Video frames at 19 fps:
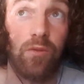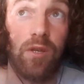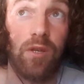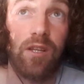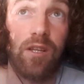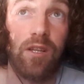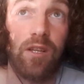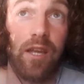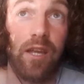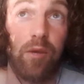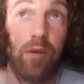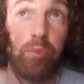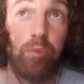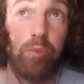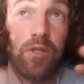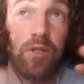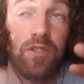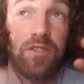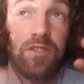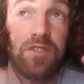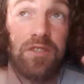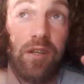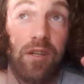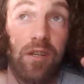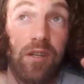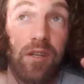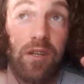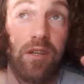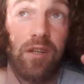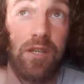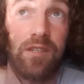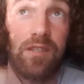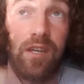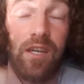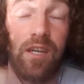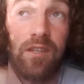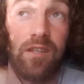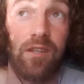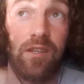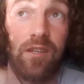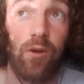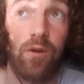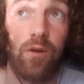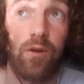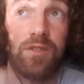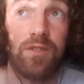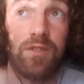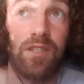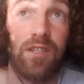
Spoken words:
like, put yourself all the way at the end of the course